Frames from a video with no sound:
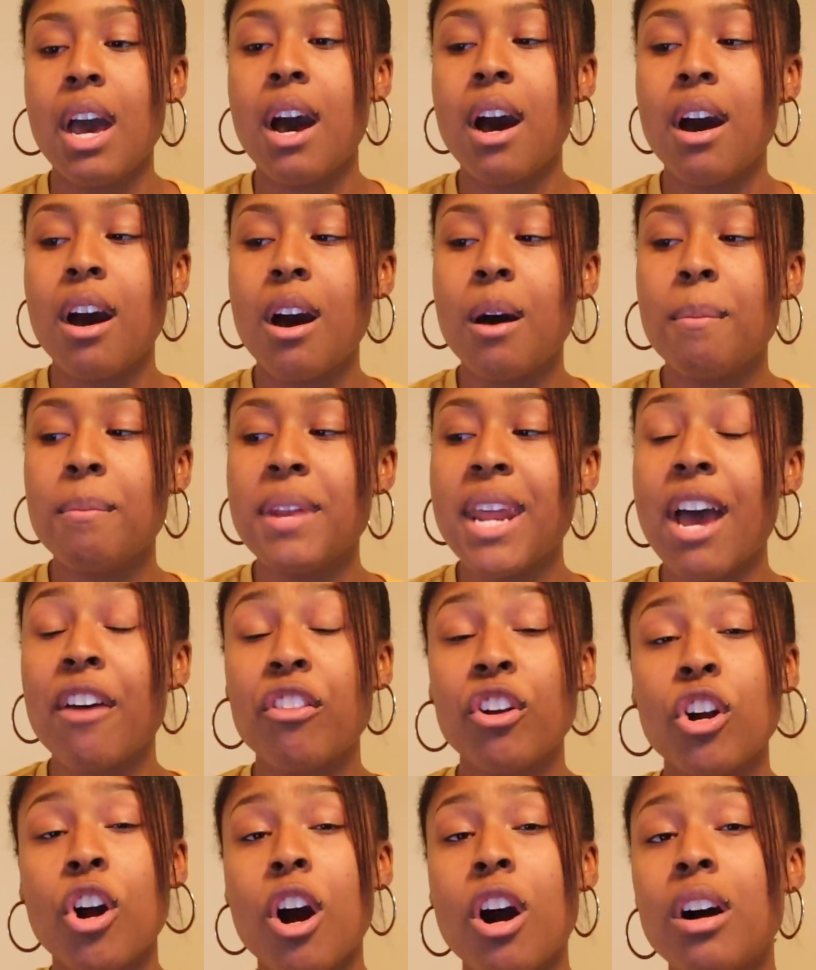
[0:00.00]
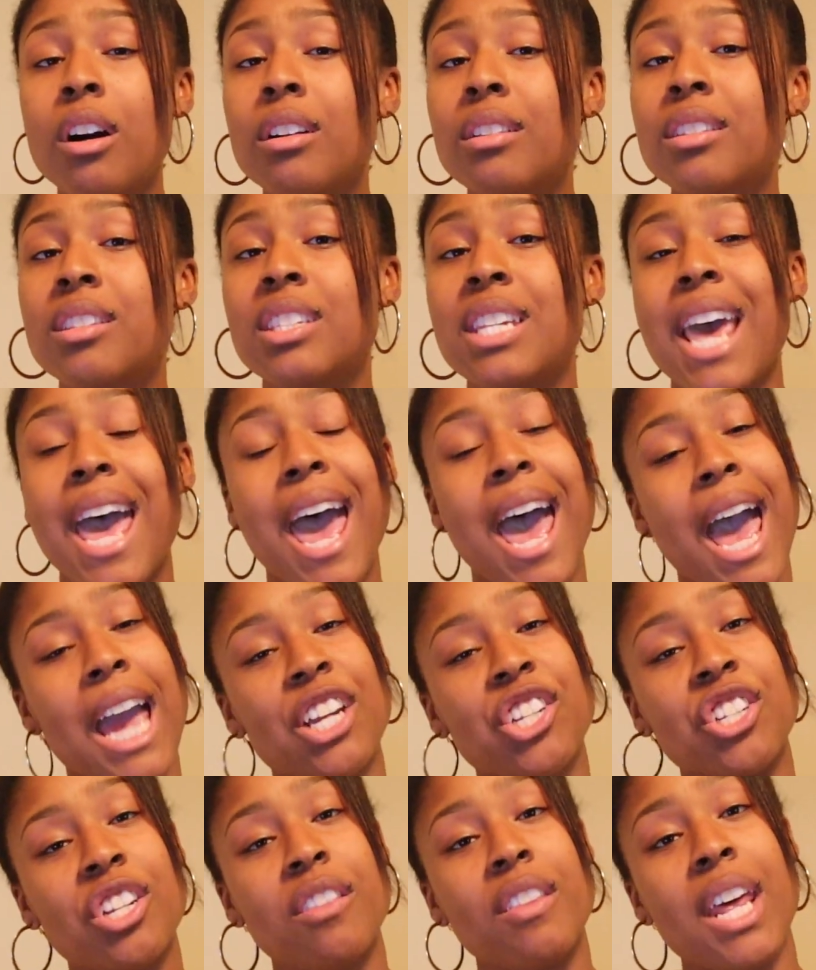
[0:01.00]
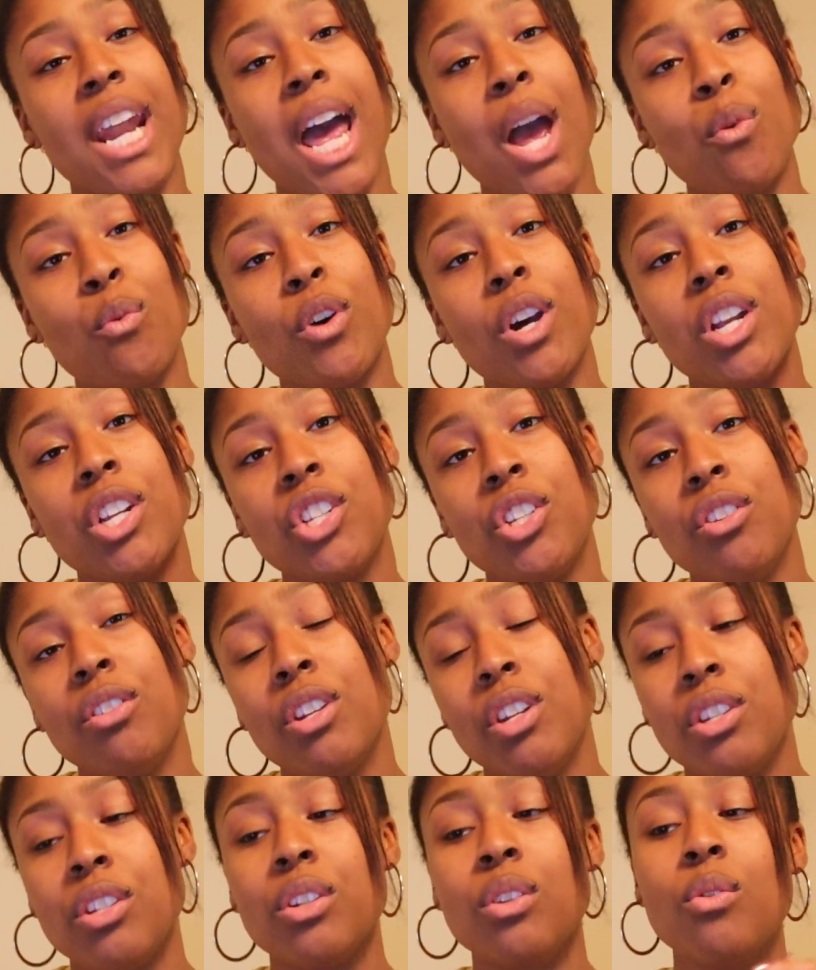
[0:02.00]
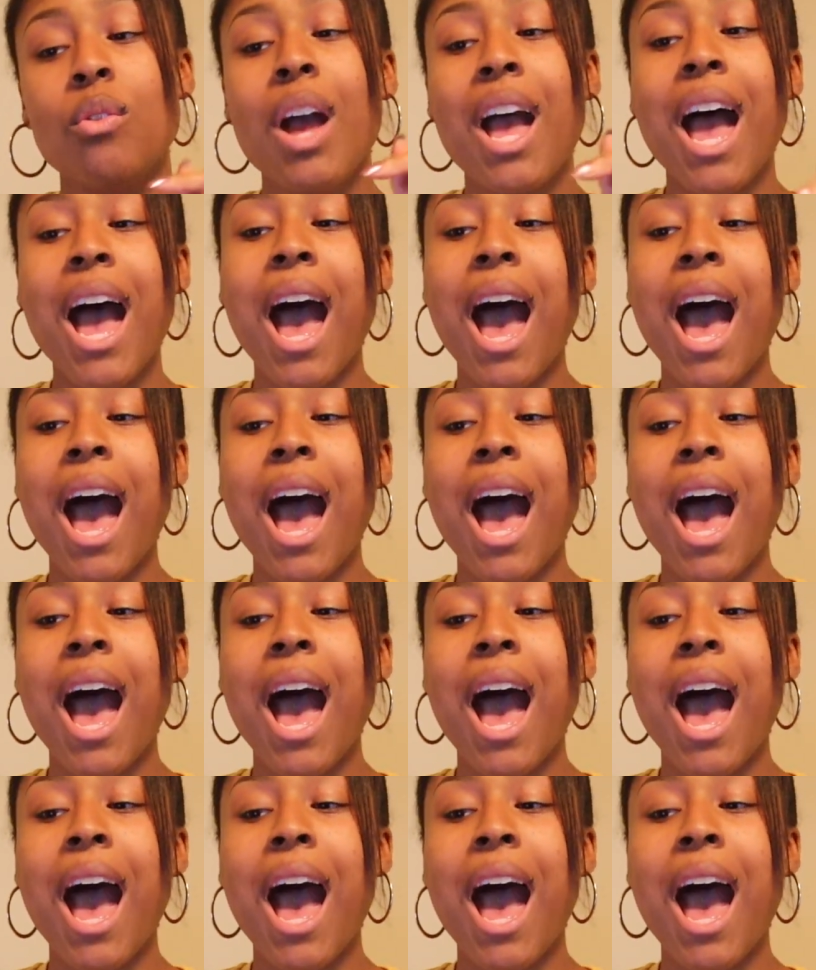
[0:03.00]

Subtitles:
Now the calls to action that I want you to do,